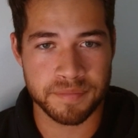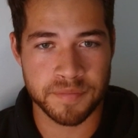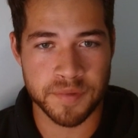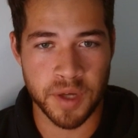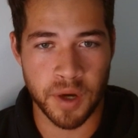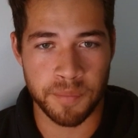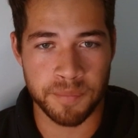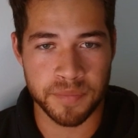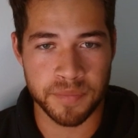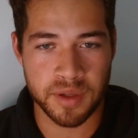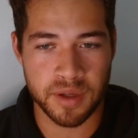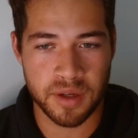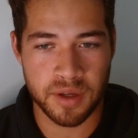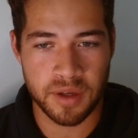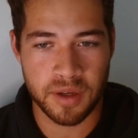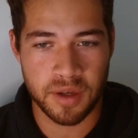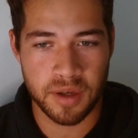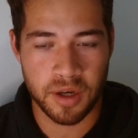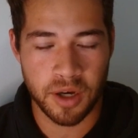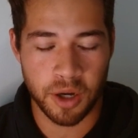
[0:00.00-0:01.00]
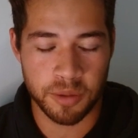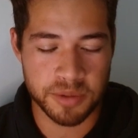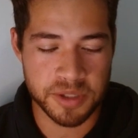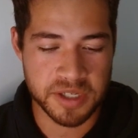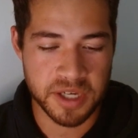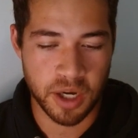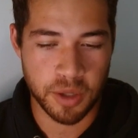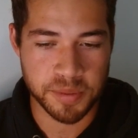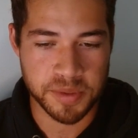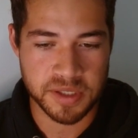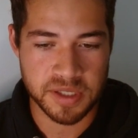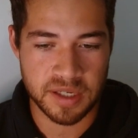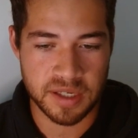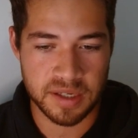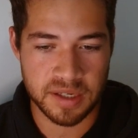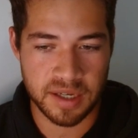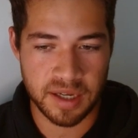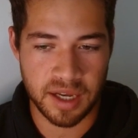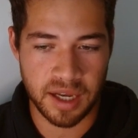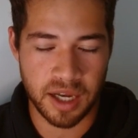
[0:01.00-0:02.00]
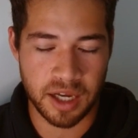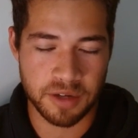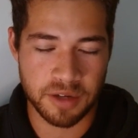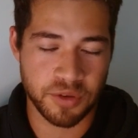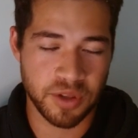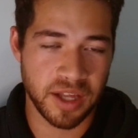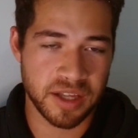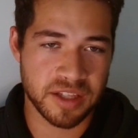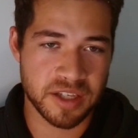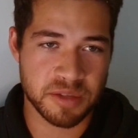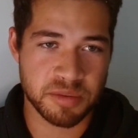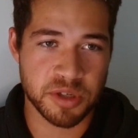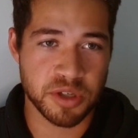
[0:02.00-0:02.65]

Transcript: So hope this helps. If you like this,